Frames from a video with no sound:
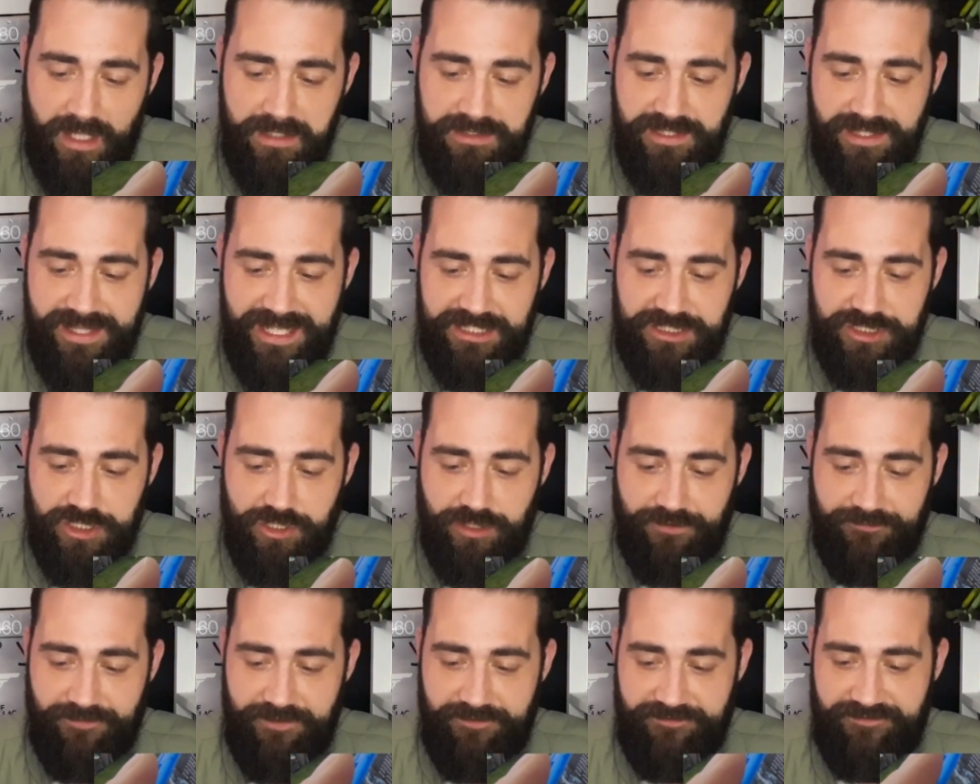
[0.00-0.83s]
So that should
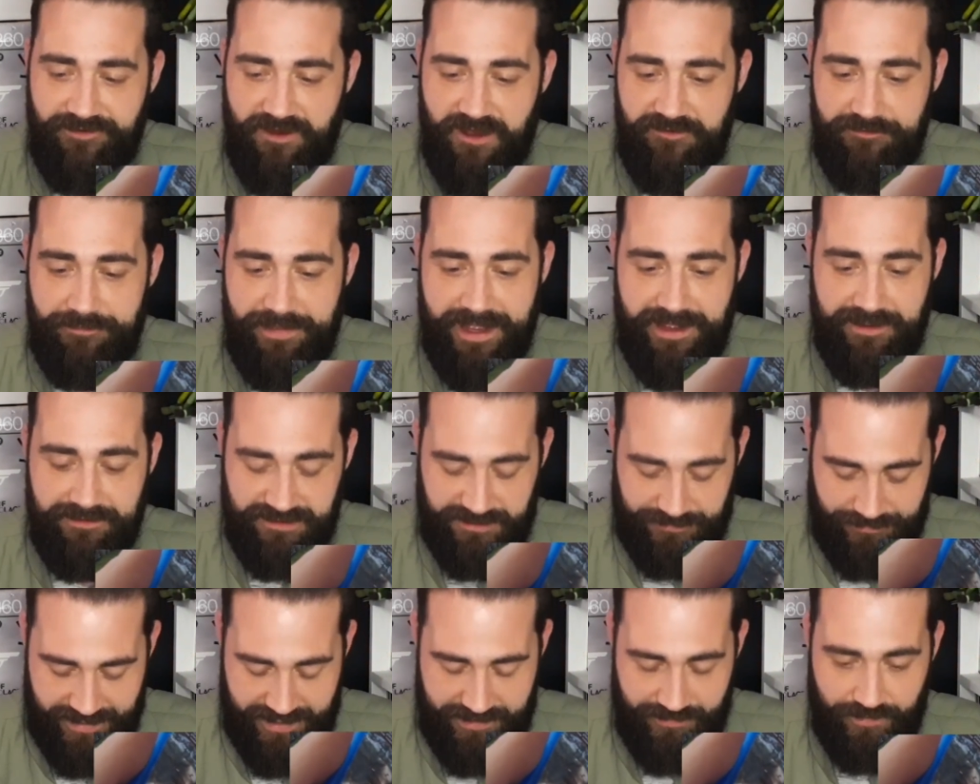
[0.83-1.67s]
cover the £5
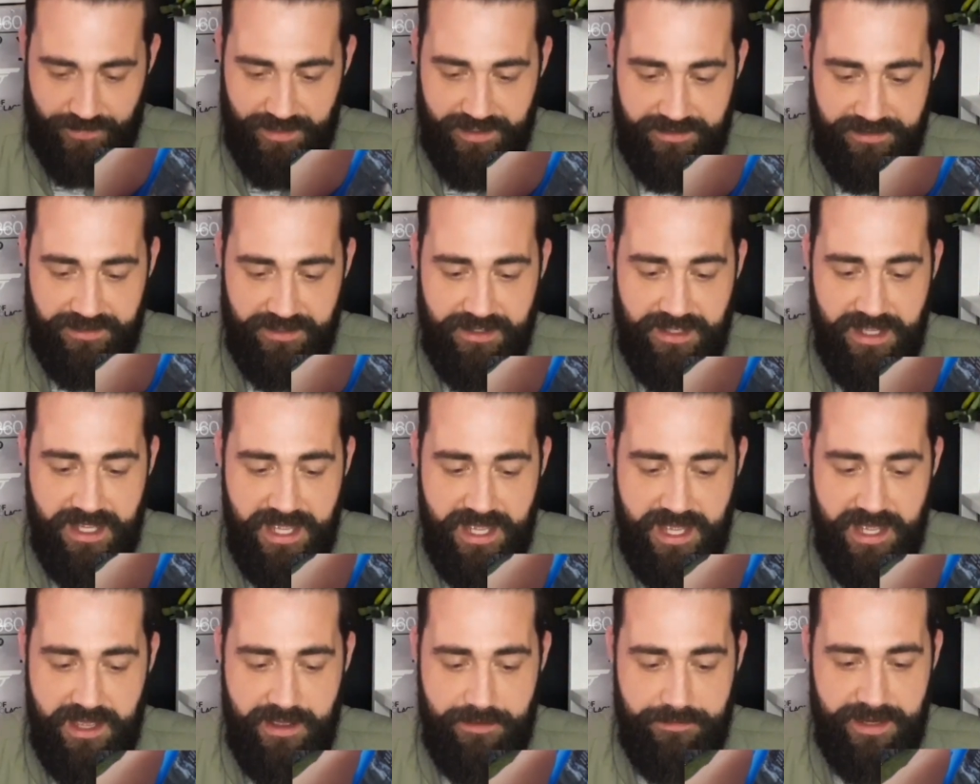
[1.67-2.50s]
spent with a
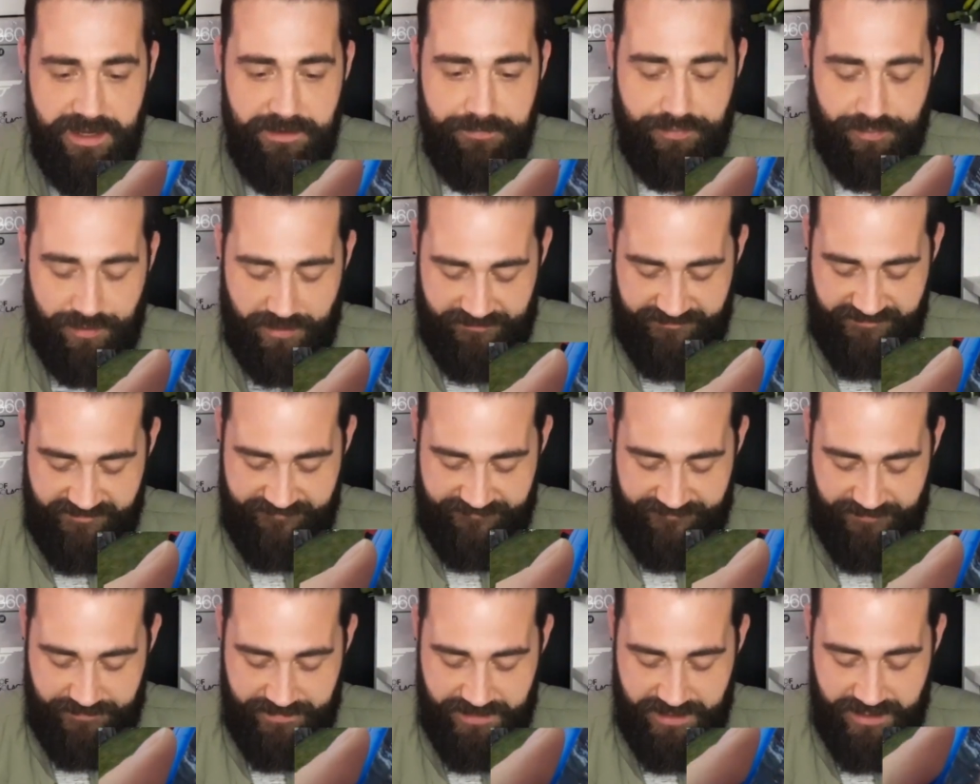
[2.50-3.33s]
bit of
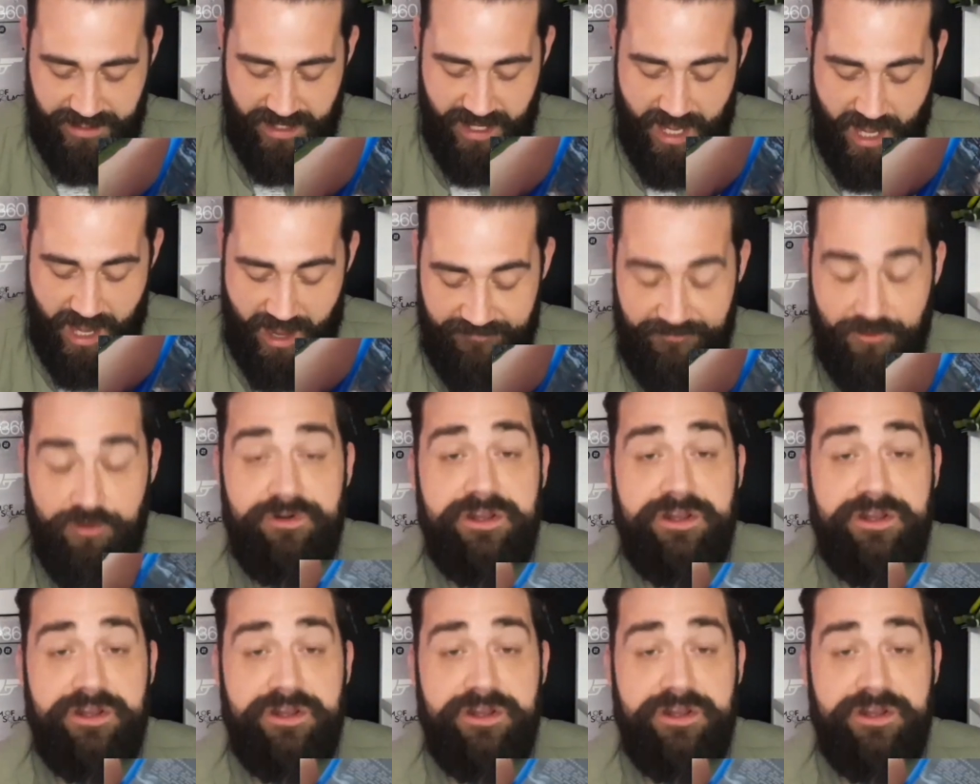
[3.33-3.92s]
profit from I've already